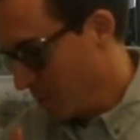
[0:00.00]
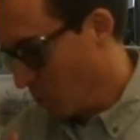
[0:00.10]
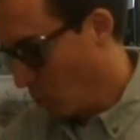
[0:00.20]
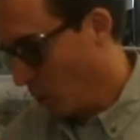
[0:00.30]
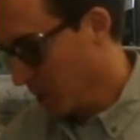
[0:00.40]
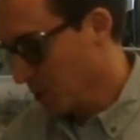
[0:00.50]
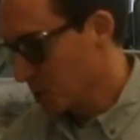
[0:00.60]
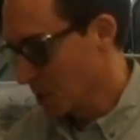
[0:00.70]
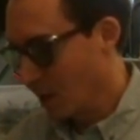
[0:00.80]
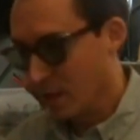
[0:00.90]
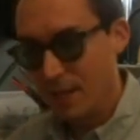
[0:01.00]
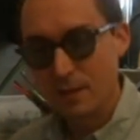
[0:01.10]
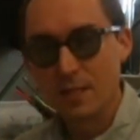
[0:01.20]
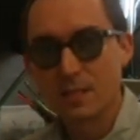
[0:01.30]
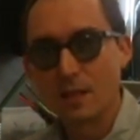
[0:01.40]
when you start
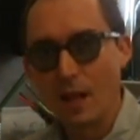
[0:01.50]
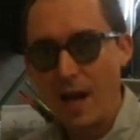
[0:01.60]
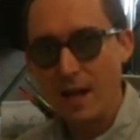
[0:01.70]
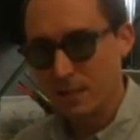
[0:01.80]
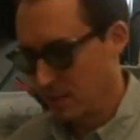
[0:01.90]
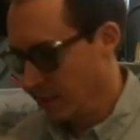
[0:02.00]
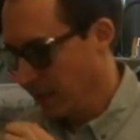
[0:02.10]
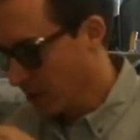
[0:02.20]
heating this glass and